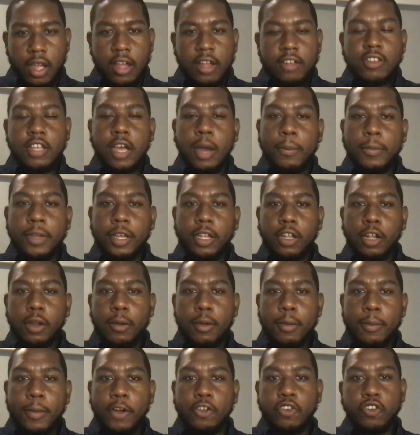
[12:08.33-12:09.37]
Tell me a little
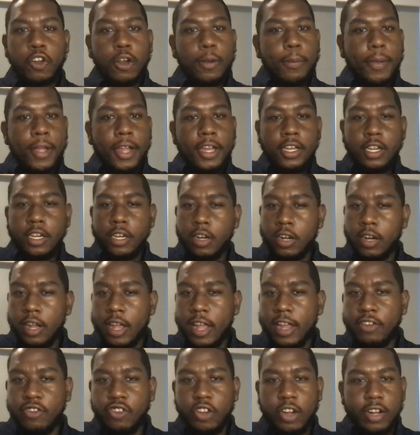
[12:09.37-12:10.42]
bit about your opinion on
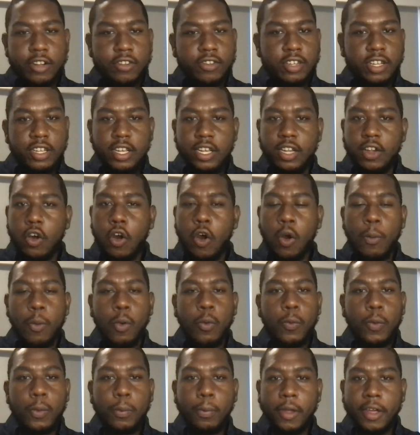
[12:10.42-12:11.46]
HRT,
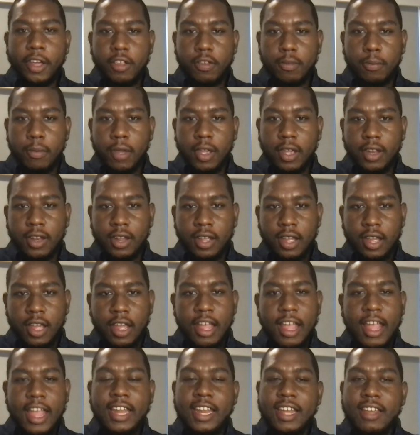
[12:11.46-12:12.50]
hormone replacement,
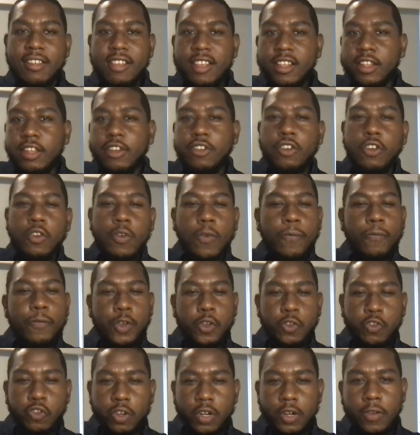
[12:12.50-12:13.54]
and is it the new
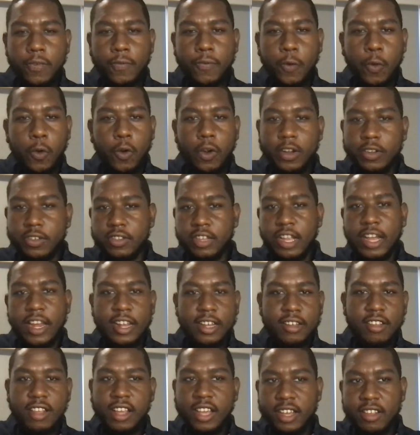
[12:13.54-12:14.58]
future for
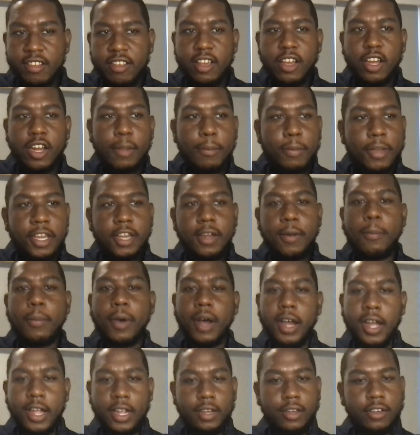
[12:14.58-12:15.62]
aesthetics? Like, is it going to be
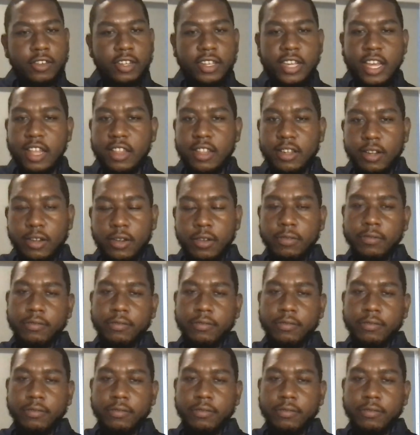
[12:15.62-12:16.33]
combined together?